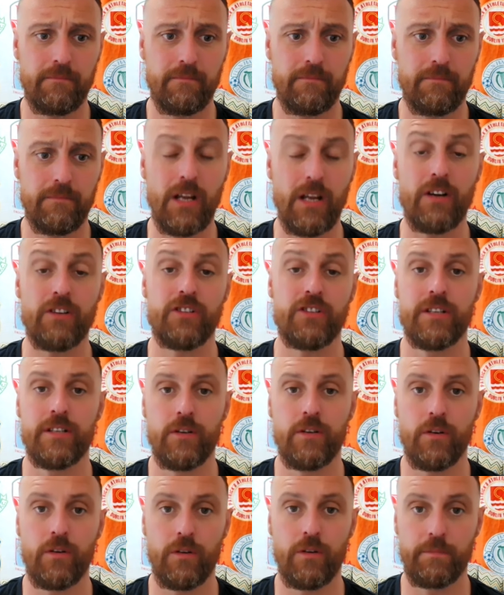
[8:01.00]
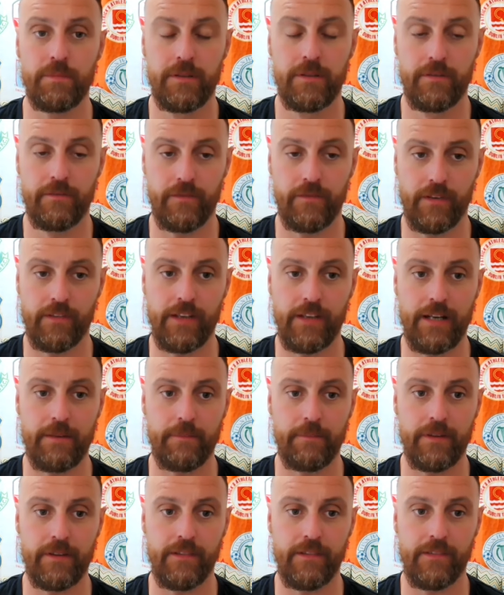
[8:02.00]
not in Europe, for
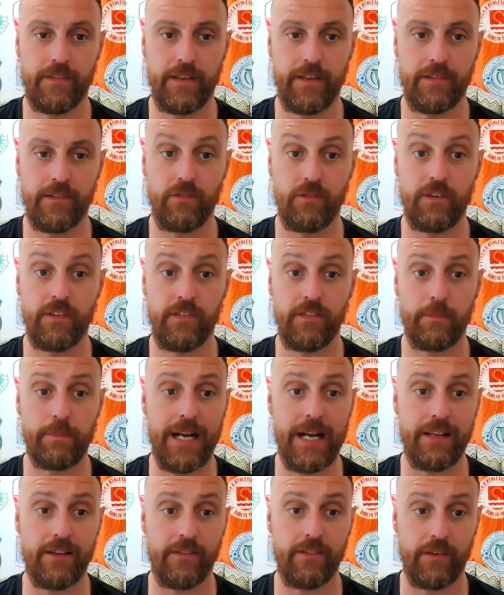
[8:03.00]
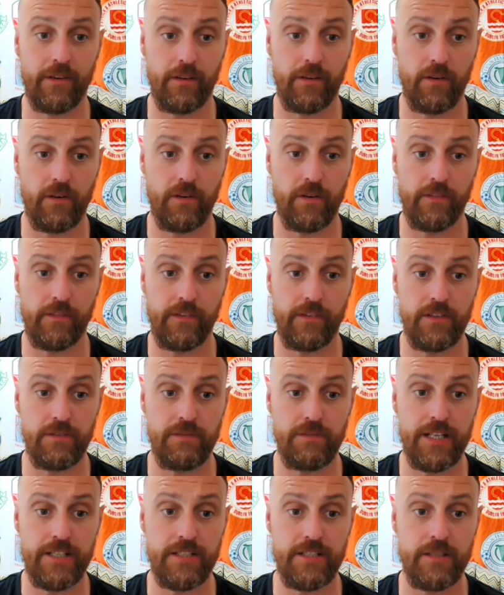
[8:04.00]
example, this season. Crystal Palace are in a current
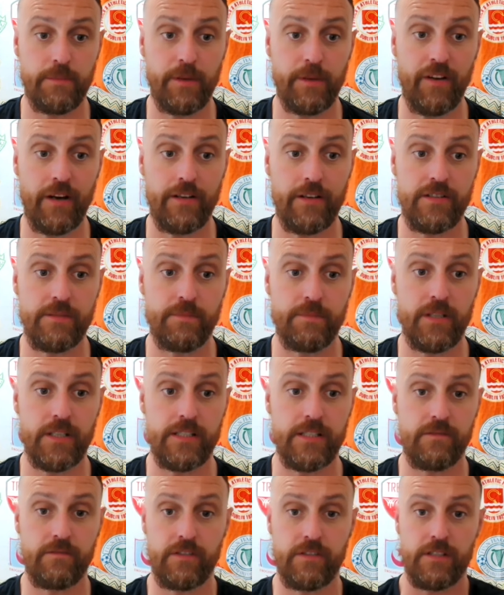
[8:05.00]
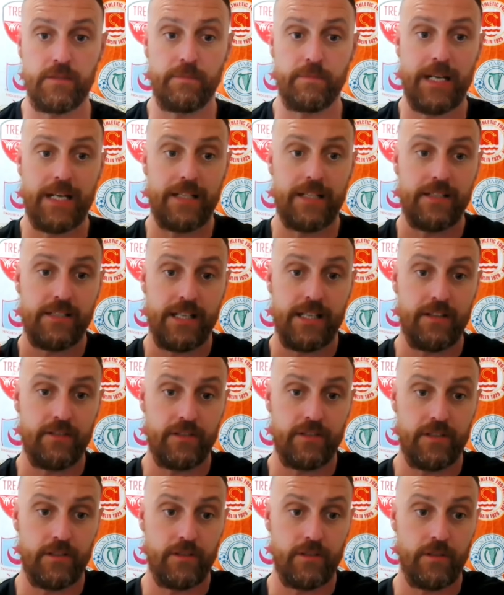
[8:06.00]
situation. I'd be very surprised if Crystal Palace
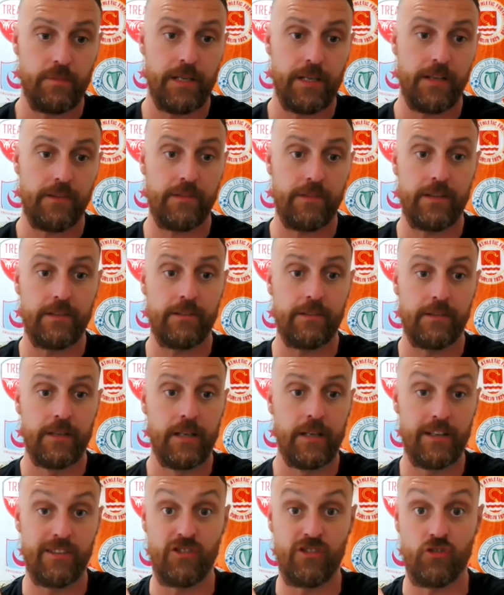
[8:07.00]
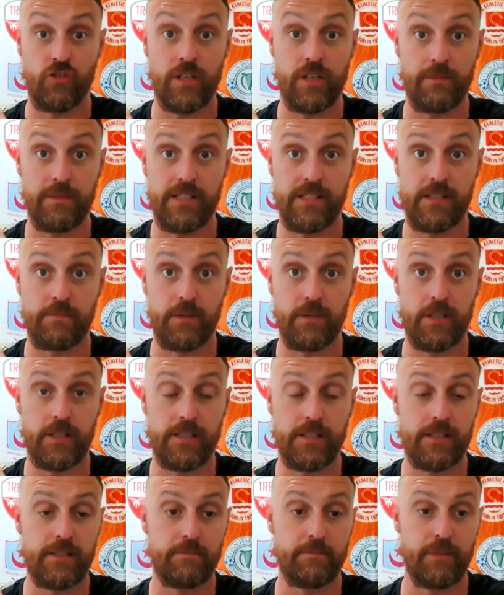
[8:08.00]
aren't in Europe next season. Extremely
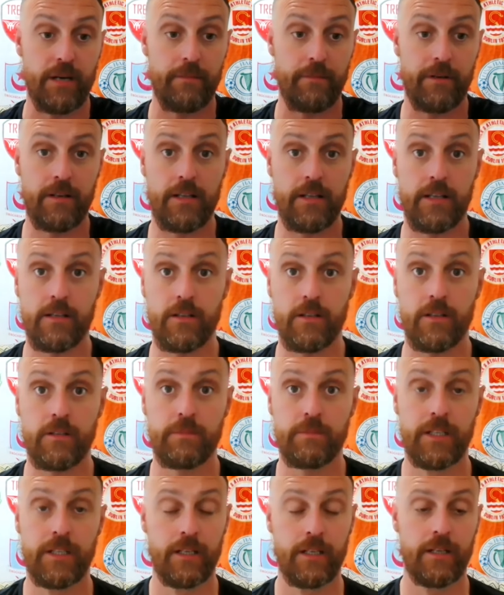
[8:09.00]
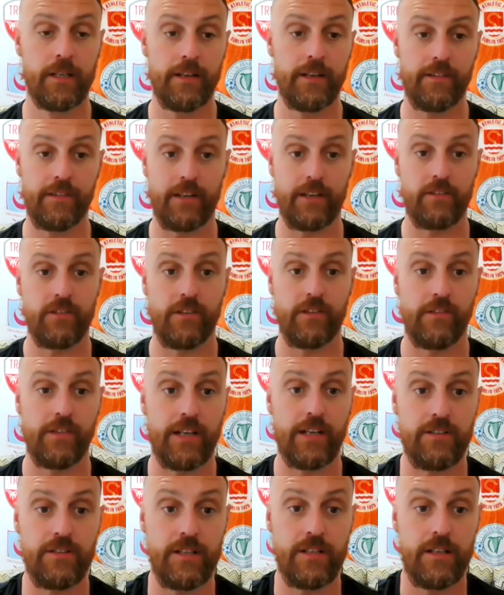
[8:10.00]
surprised. The Premier League club, etc.,
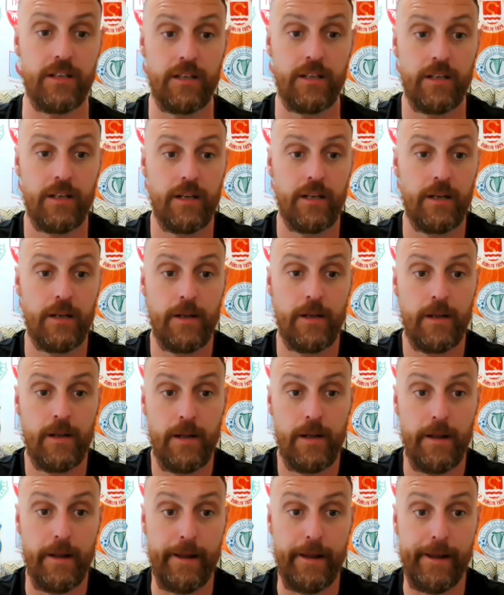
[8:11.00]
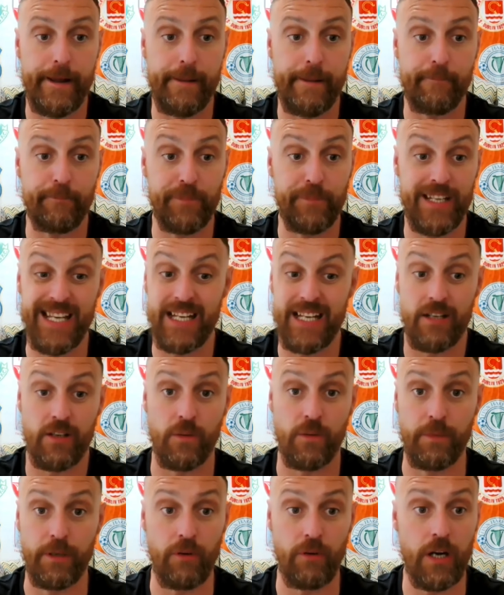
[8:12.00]
etc. Again, I
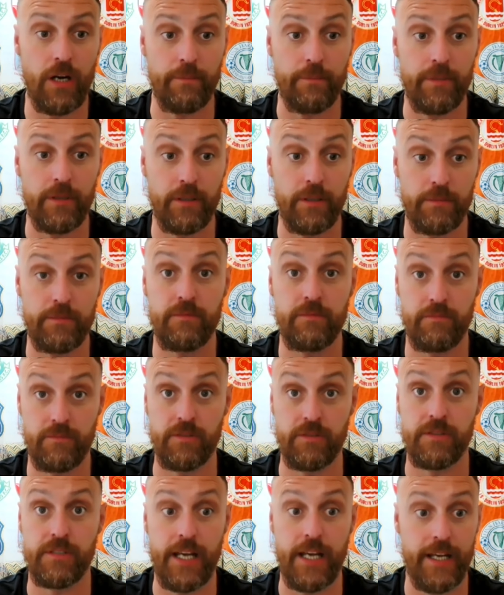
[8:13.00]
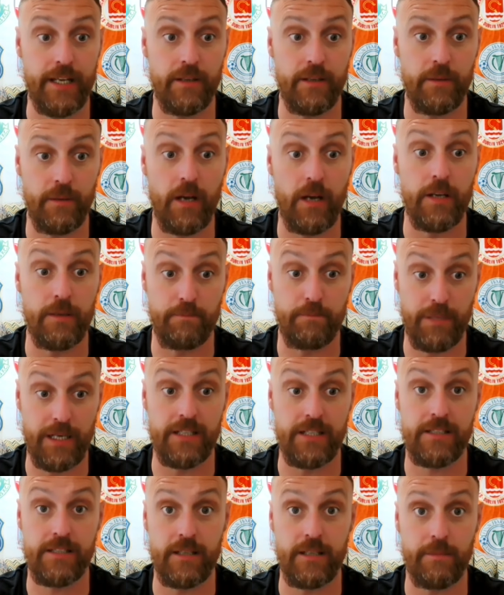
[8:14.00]
could be wrong, but I'm just saying I'd
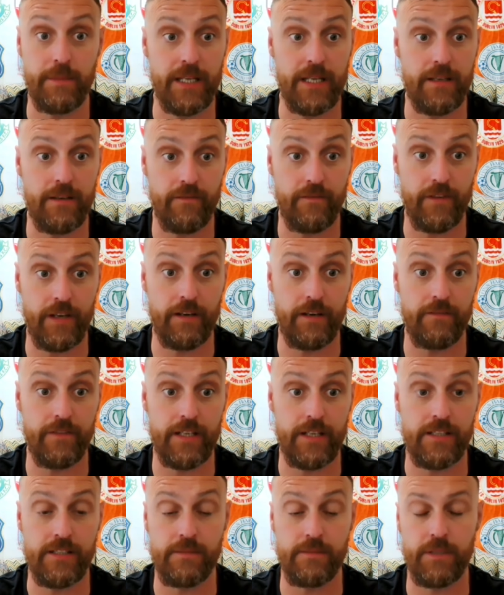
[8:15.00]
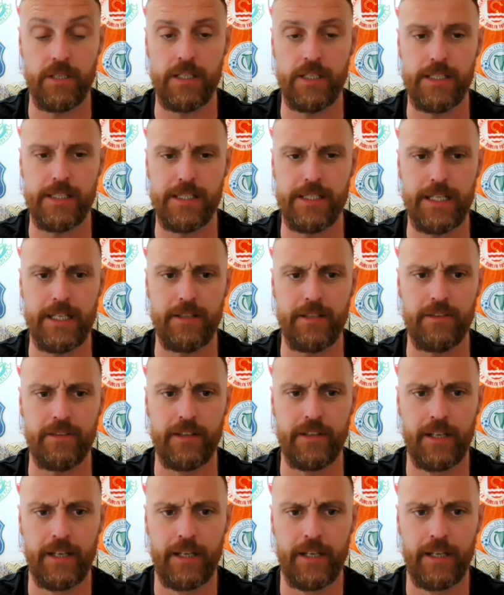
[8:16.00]
personally be very, very surprised there. And